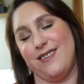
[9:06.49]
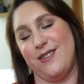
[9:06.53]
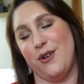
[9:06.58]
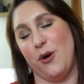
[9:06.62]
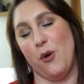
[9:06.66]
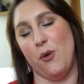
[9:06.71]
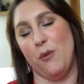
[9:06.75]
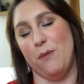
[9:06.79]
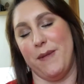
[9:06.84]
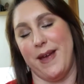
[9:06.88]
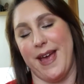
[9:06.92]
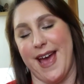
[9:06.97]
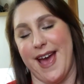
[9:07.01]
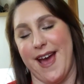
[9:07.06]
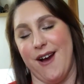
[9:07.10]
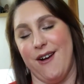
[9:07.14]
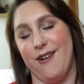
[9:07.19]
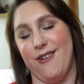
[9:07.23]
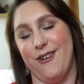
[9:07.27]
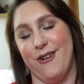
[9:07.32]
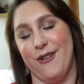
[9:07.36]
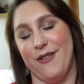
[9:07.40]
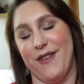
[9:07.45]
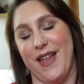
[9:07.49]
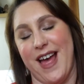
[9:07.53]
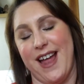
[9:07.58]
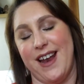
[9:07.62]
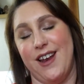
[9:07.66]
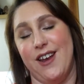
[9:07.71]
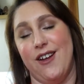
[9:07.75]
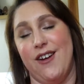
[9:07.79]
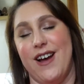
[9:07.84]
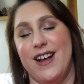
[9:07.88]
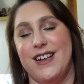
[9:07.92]
caught me out on
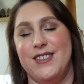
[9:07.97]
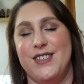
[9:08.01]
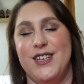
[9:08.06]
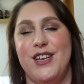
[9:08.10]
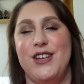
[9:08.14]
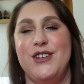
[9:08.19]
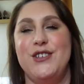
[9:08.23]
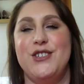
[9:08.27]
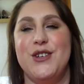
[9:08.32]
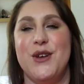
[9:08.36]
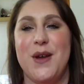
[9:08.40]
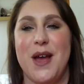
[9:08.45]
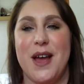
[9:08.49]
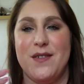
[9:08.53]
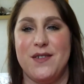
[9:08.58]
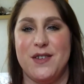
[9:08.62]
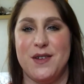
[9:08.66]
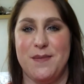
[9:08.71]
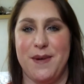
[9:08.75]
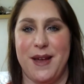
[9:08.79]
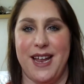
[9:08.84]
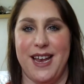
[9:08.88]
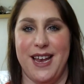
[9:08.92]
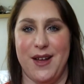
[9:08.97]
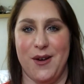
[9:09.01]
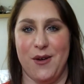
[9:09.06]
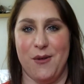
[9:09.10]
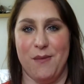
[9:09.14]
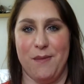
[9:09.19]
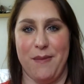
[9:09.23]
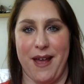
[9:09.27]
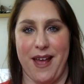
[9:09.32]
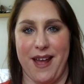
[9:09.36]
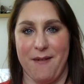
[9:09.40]
that lie. So you do have to be a
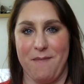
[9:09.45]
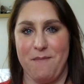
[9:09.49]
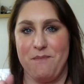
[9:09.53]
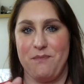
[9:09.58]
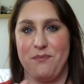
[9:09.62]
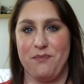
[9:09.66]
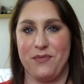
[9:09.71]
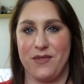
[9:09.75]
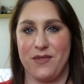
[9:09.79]
little bit